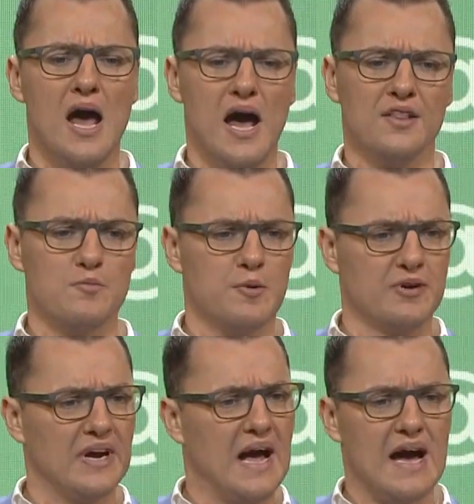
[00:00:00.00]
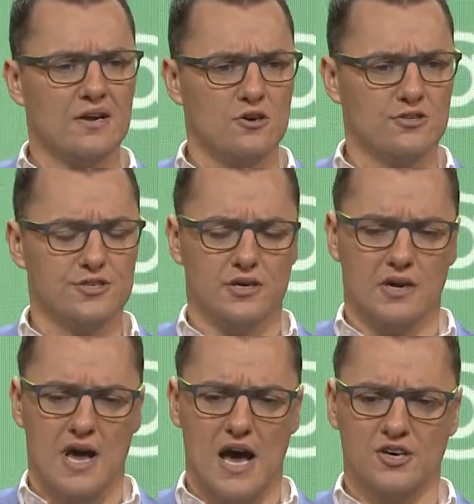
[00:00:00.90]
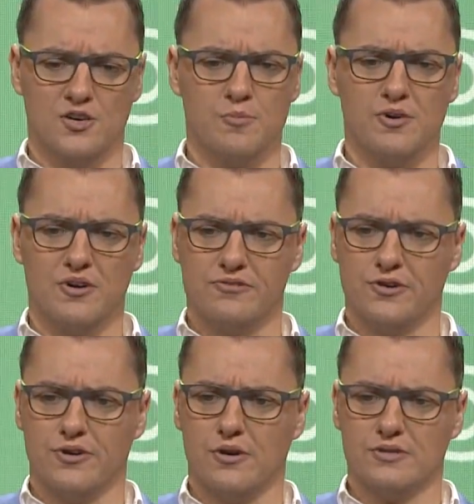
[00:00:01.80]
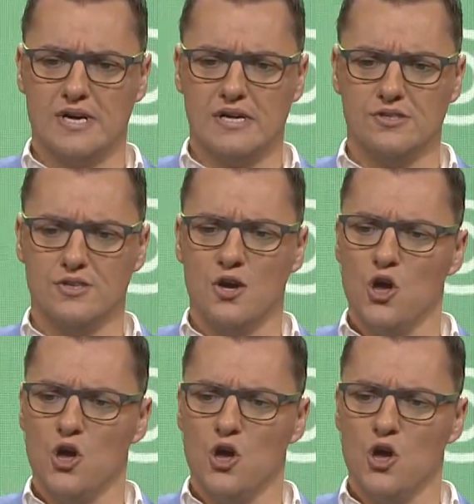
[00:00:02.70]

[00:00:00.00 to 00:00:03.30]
at the moment. I had looked at a number of other hotels